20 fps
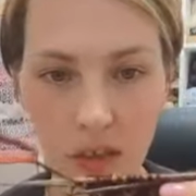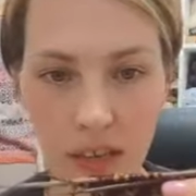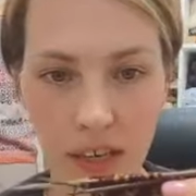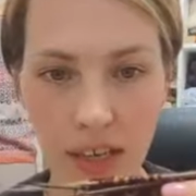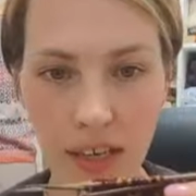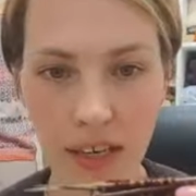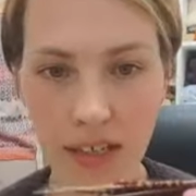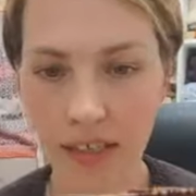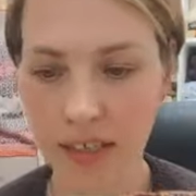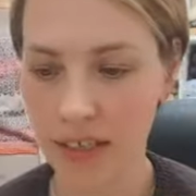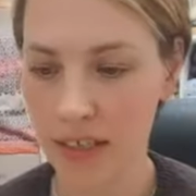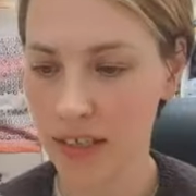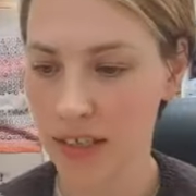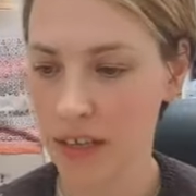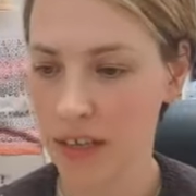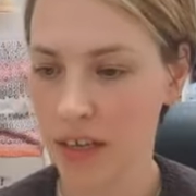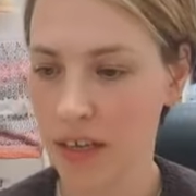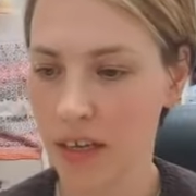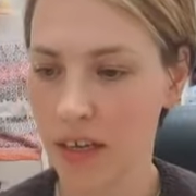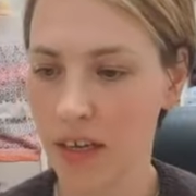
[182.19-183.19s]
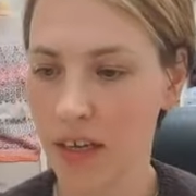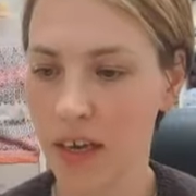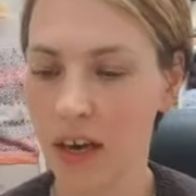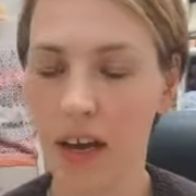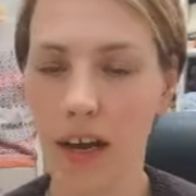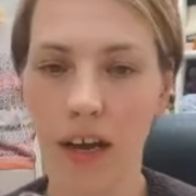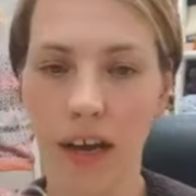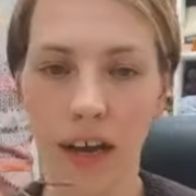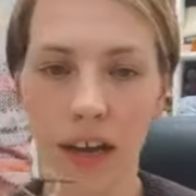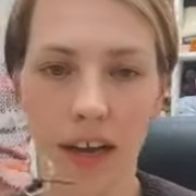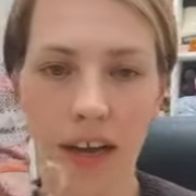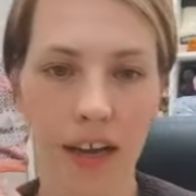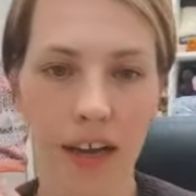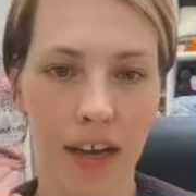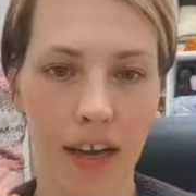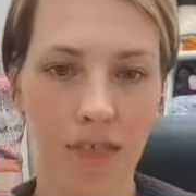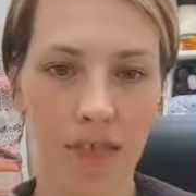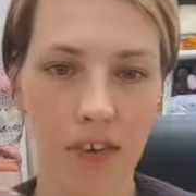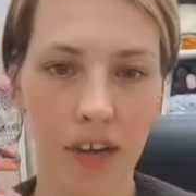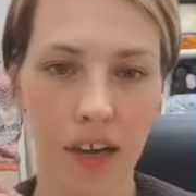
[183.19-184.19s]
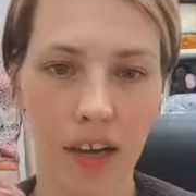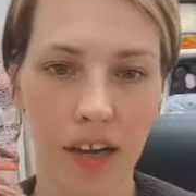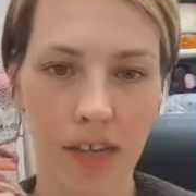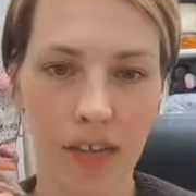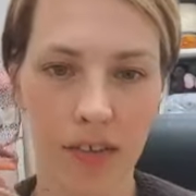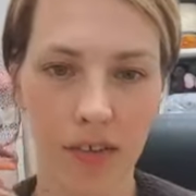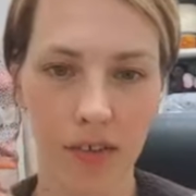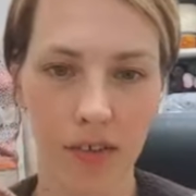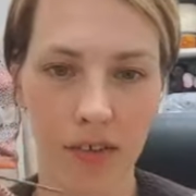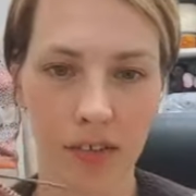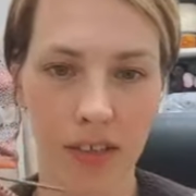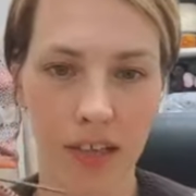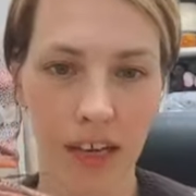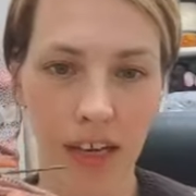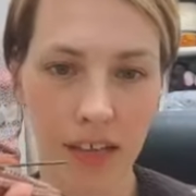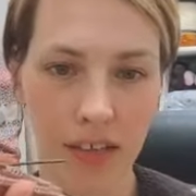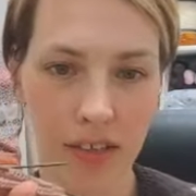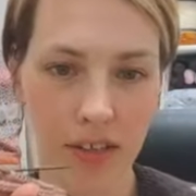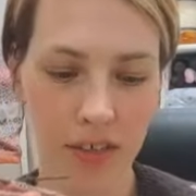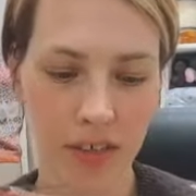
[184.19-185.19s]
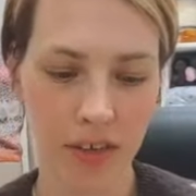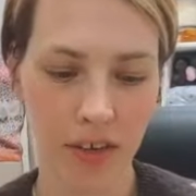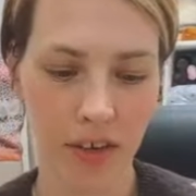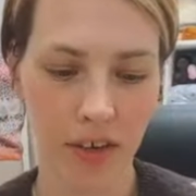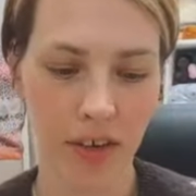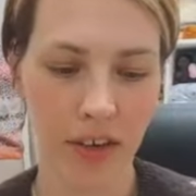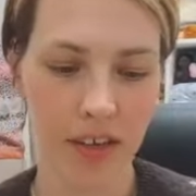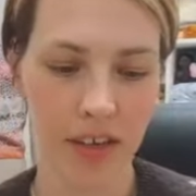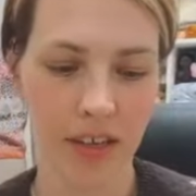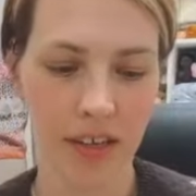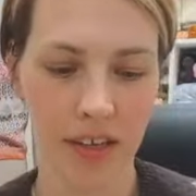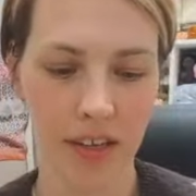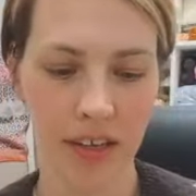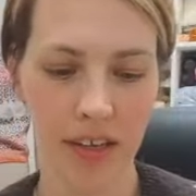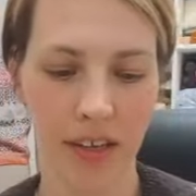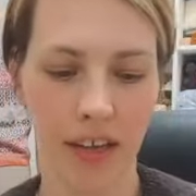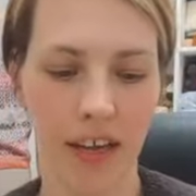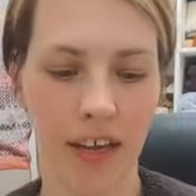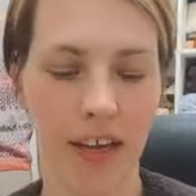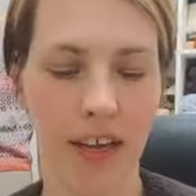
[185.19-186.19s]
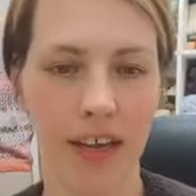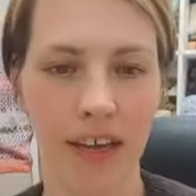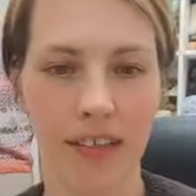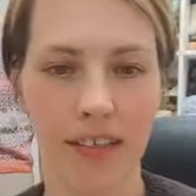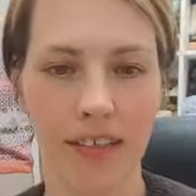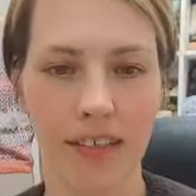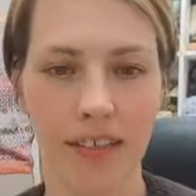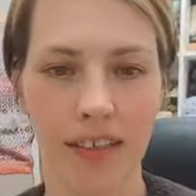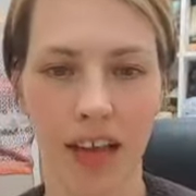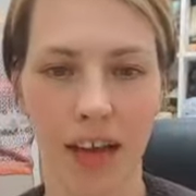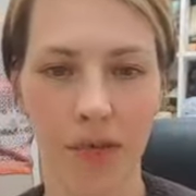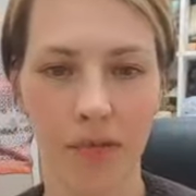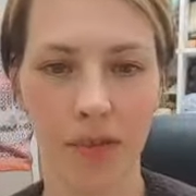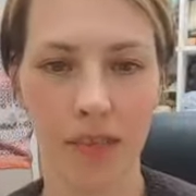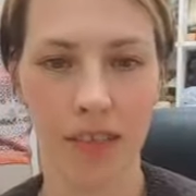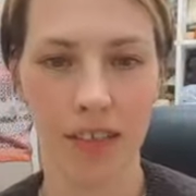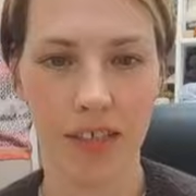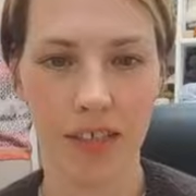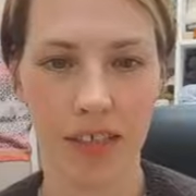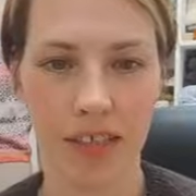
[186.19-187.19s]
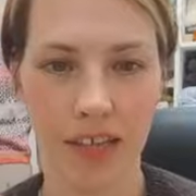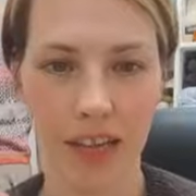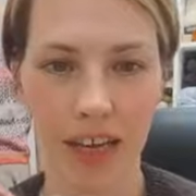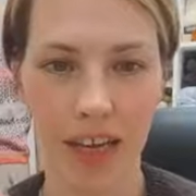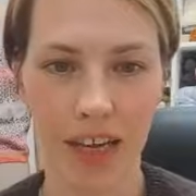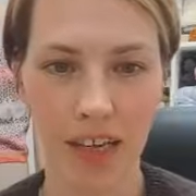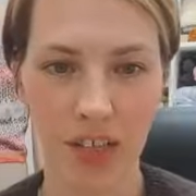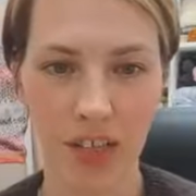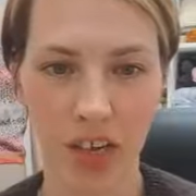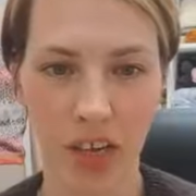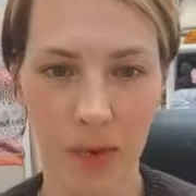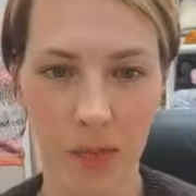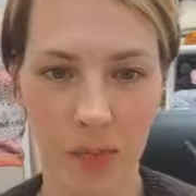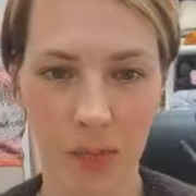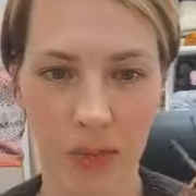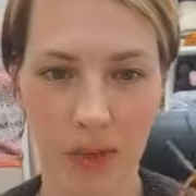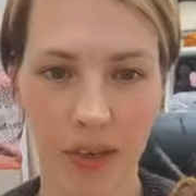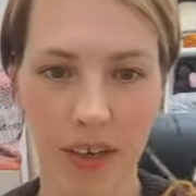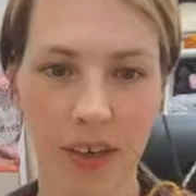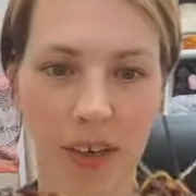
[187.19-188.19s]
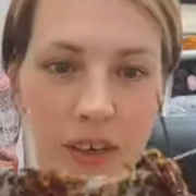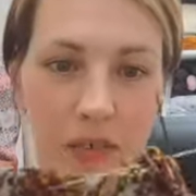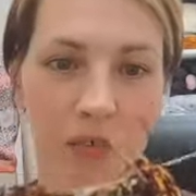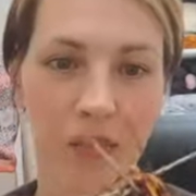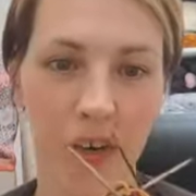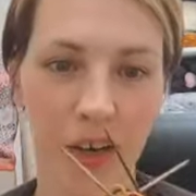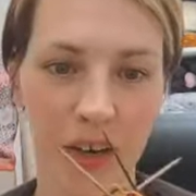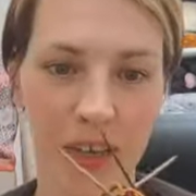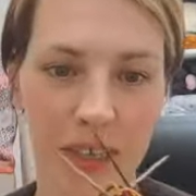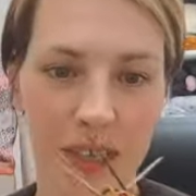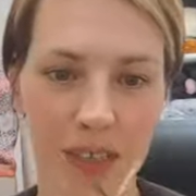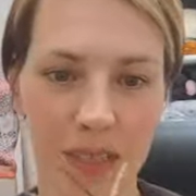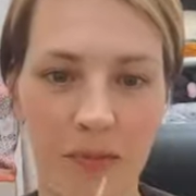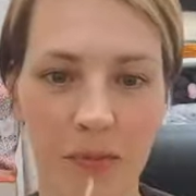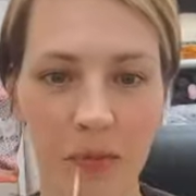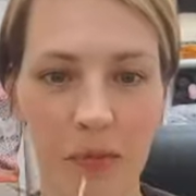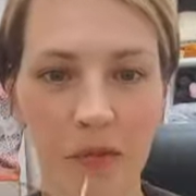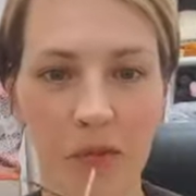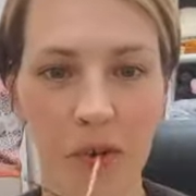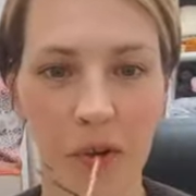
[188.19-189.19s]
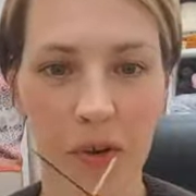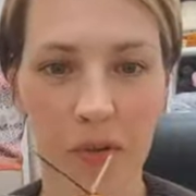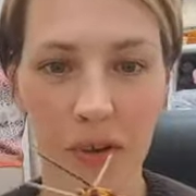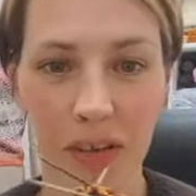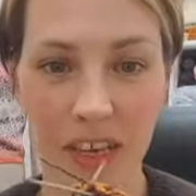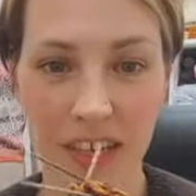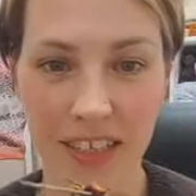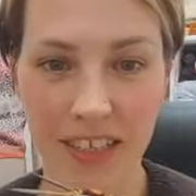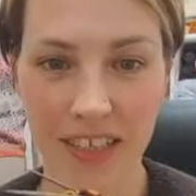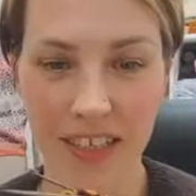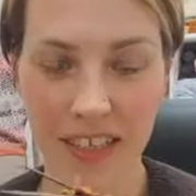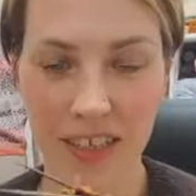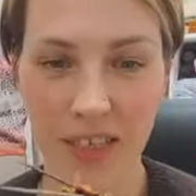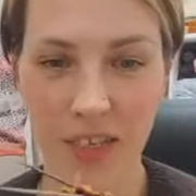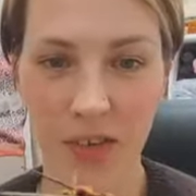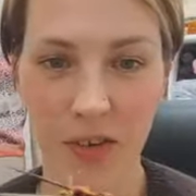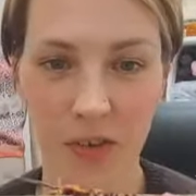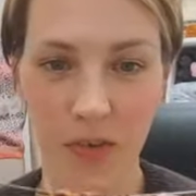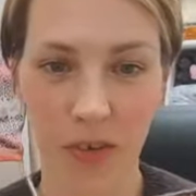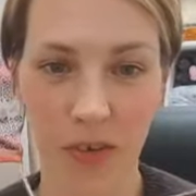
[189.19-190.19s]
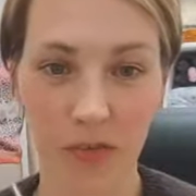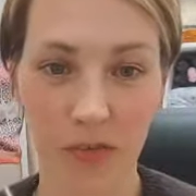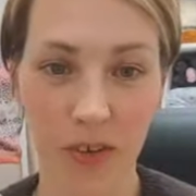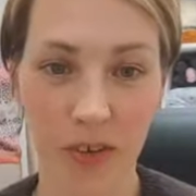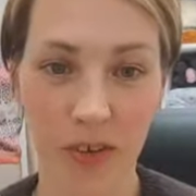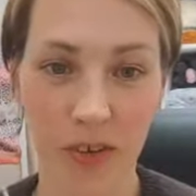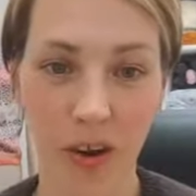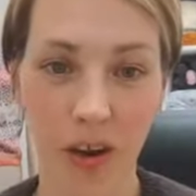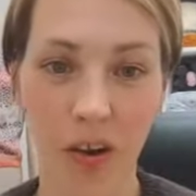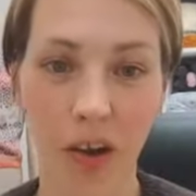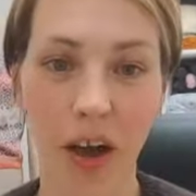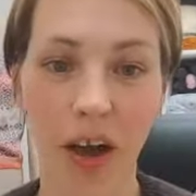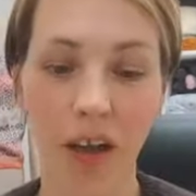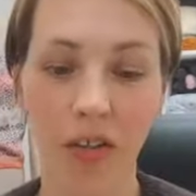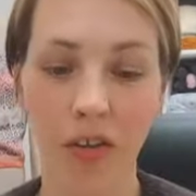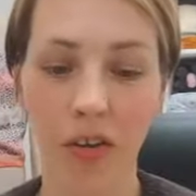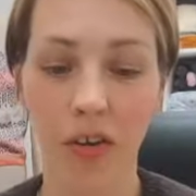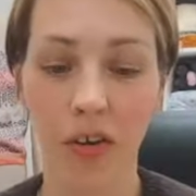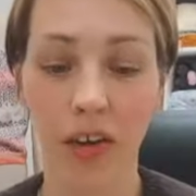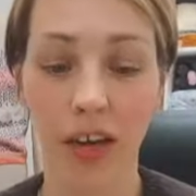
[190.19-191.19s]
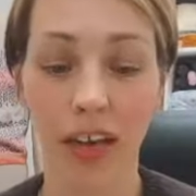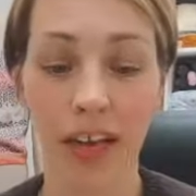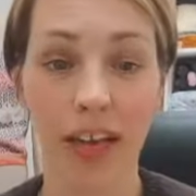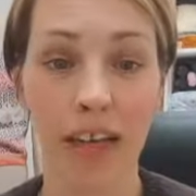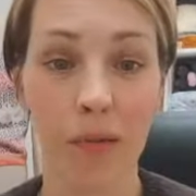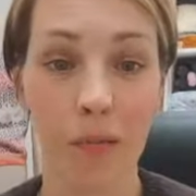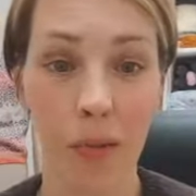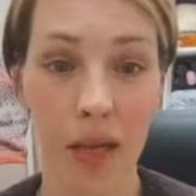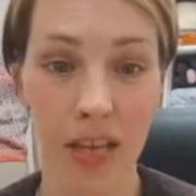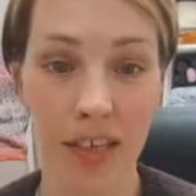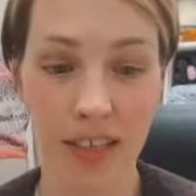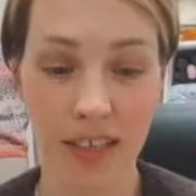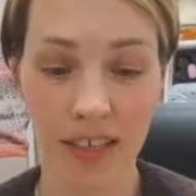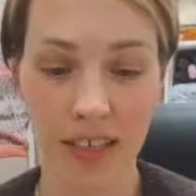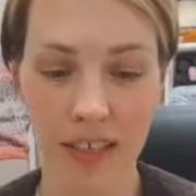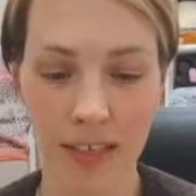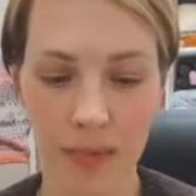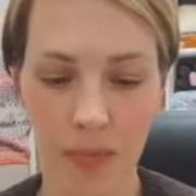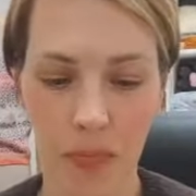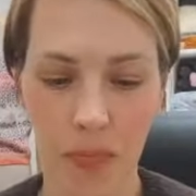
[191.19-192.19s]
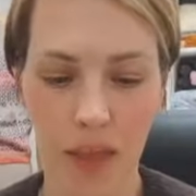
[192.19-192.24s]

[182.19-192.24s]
this, I have cast on the other sock, and that one's gonna catch up first before we continue and figure out how long I can make these.